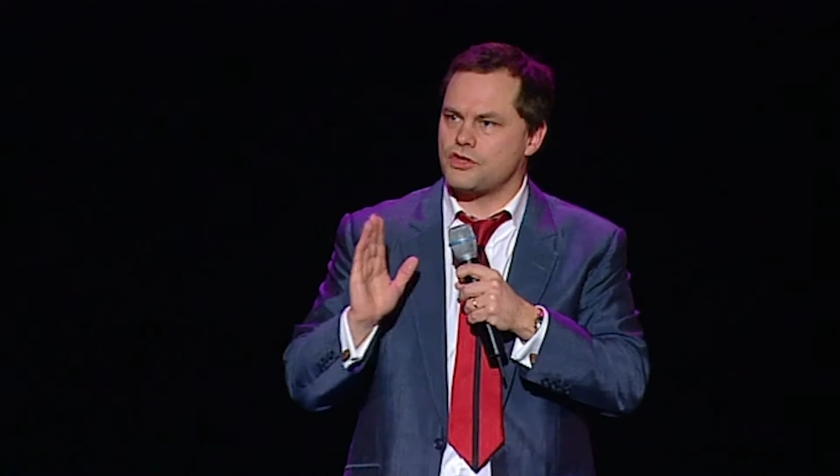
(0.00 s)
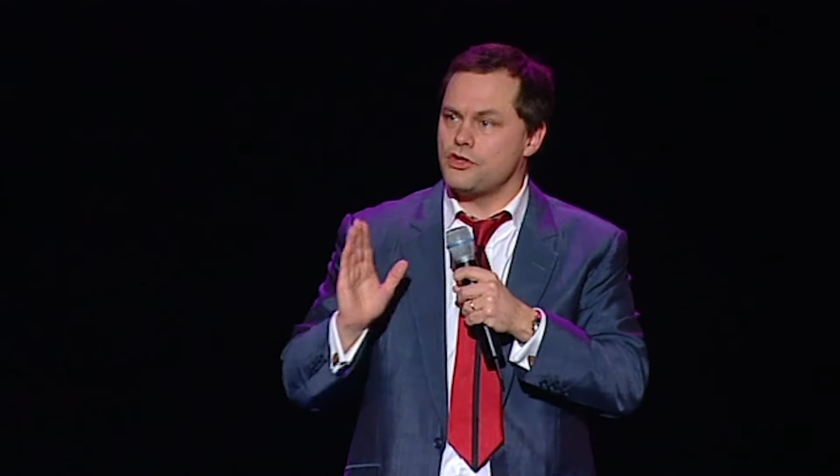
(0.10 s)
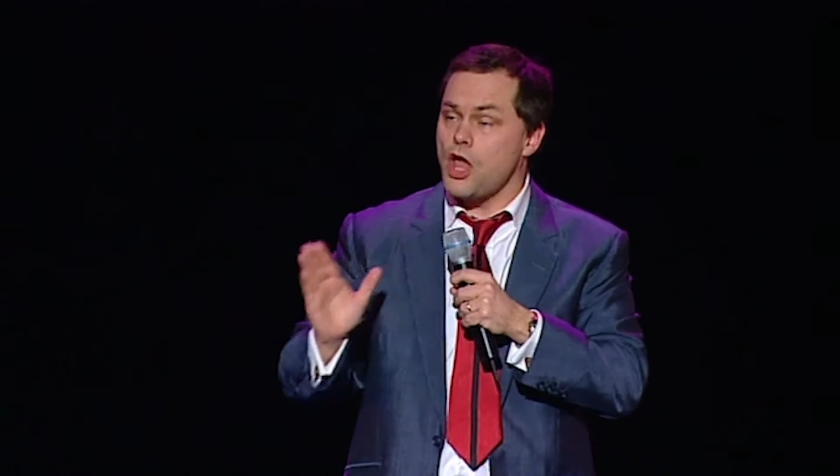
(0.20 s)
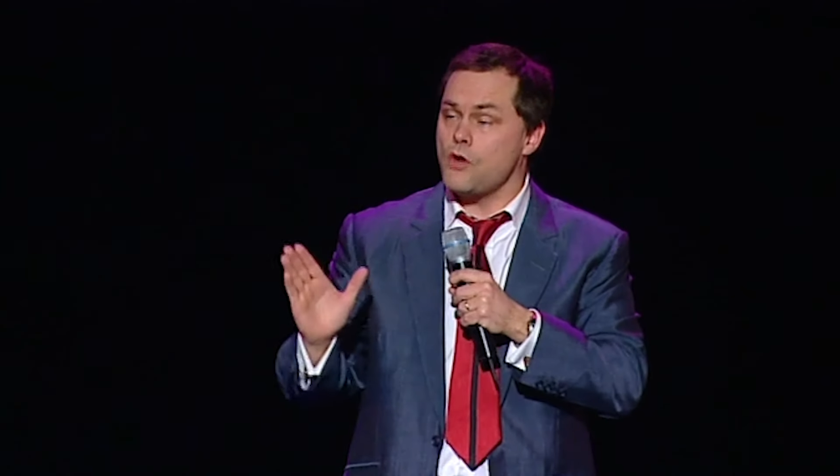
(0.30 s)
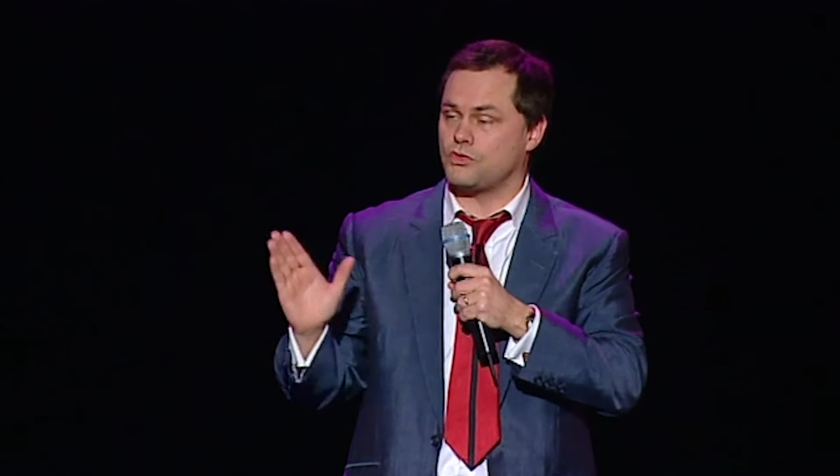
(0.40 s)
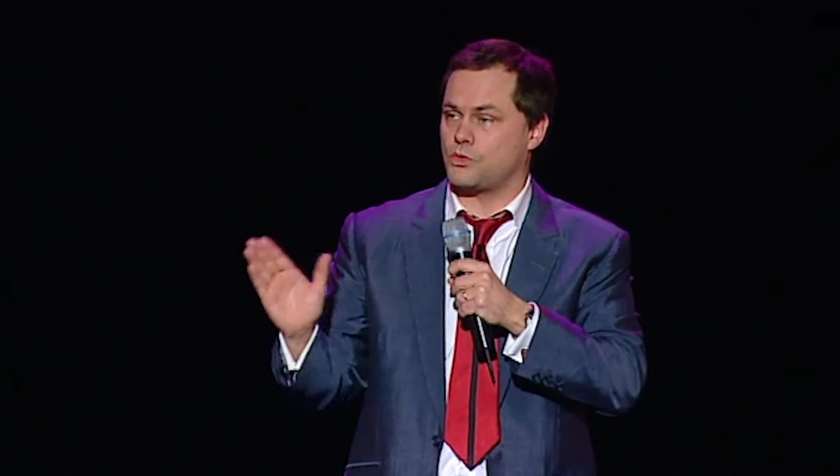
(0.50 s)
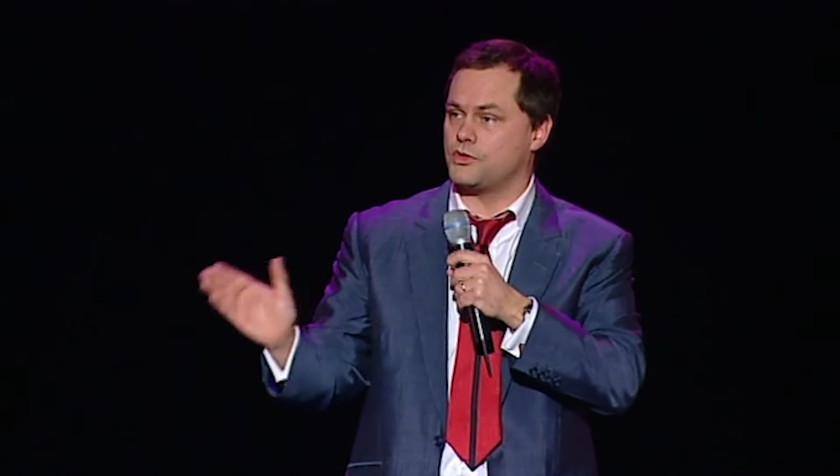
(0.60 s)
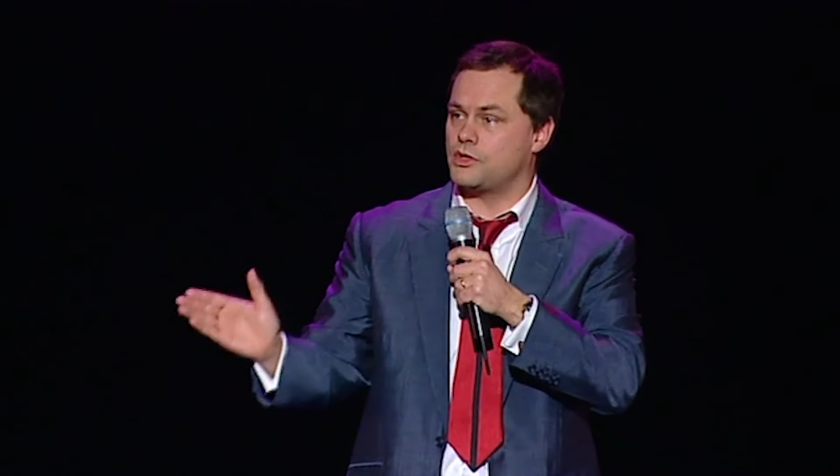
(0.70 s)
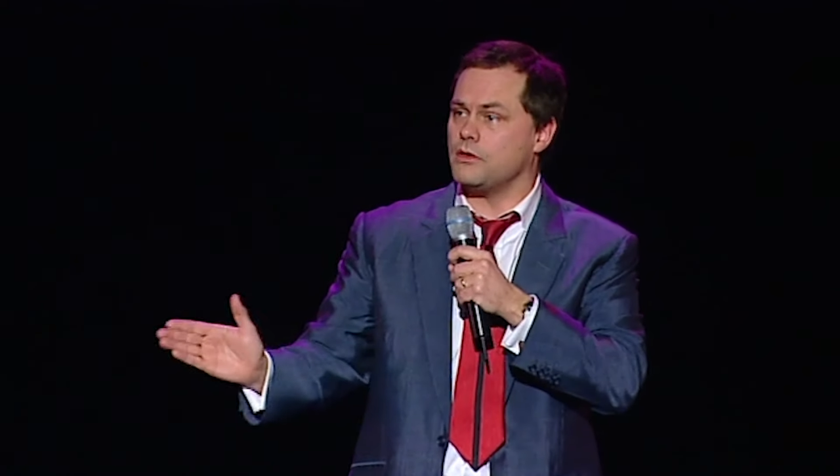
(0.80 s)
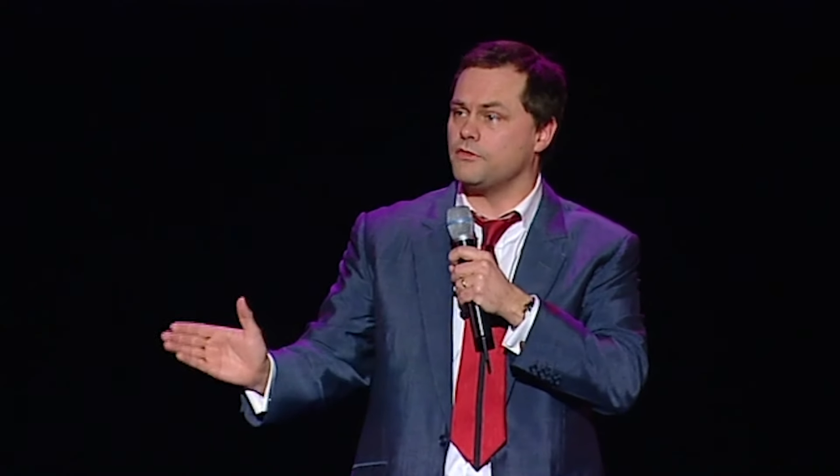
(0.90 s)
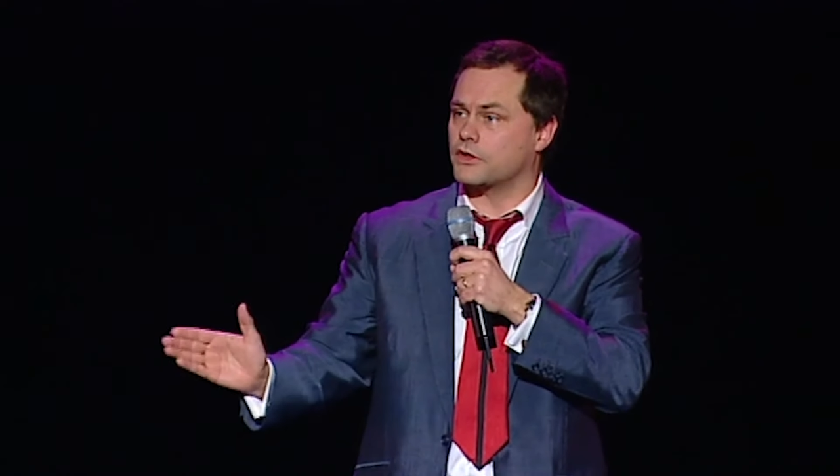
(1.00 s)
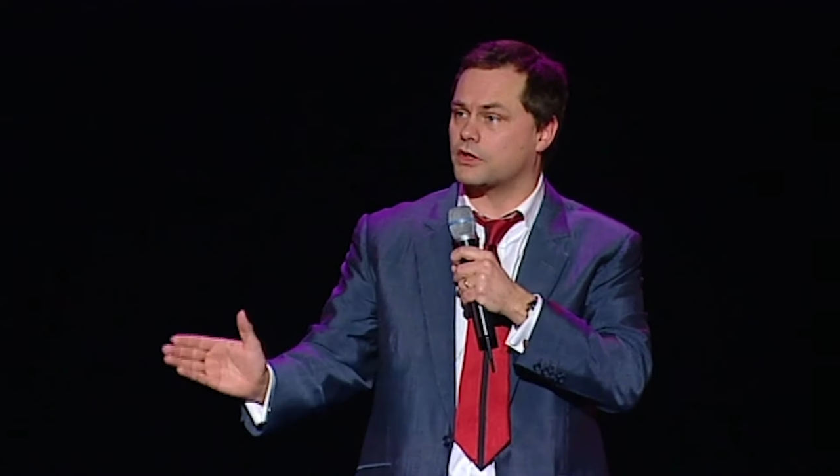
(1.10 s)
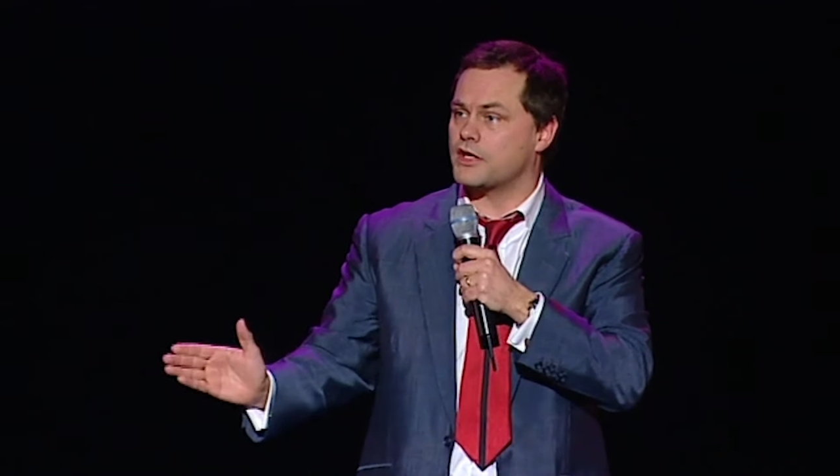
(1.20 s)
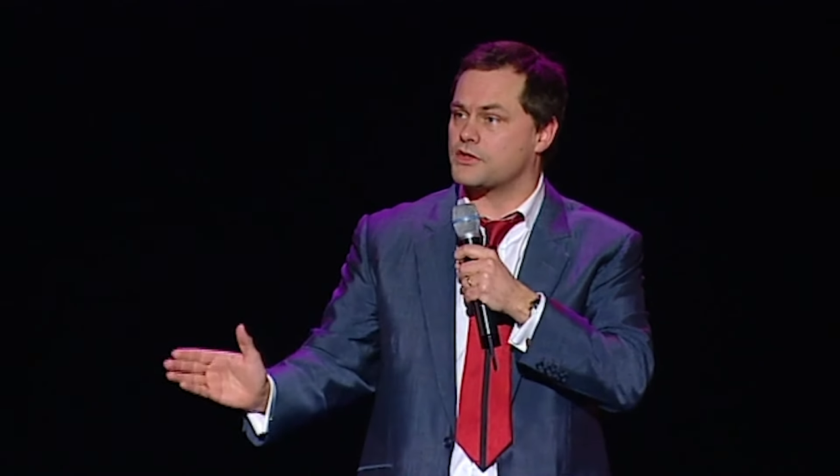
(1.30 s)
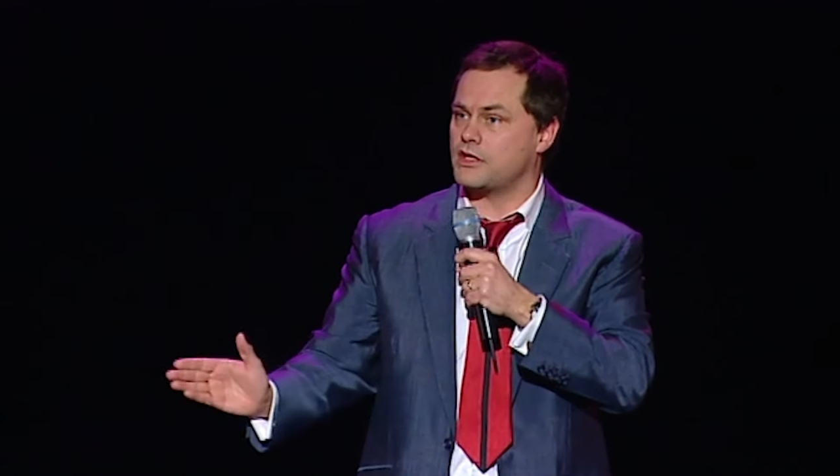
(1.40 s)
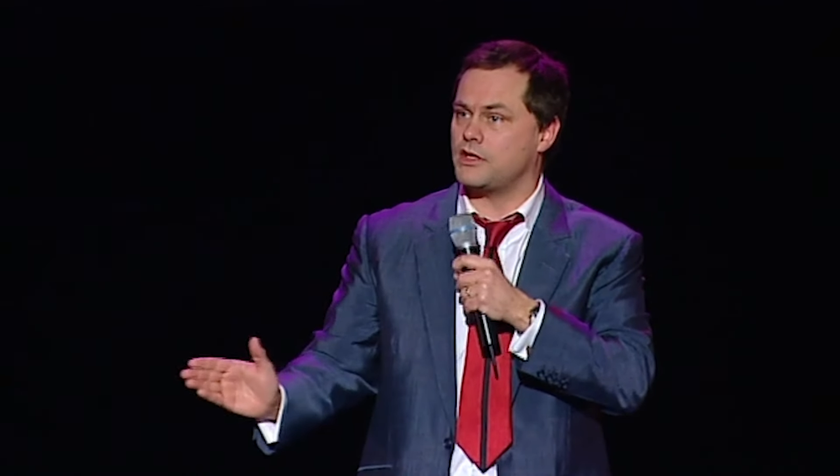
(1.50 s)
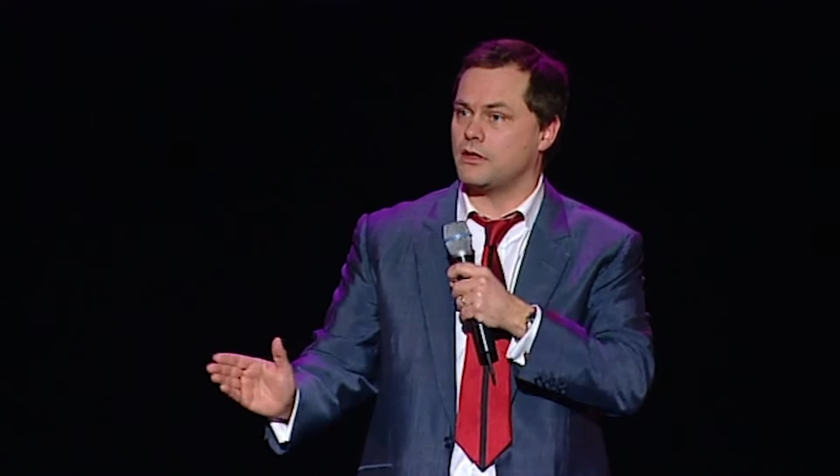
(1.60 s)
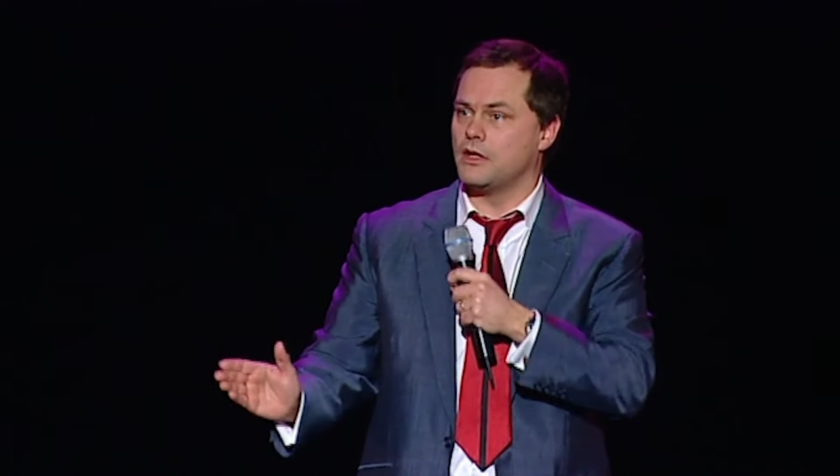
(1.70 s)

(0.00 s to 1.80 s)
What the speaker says: the note, would you, for Christ's sake?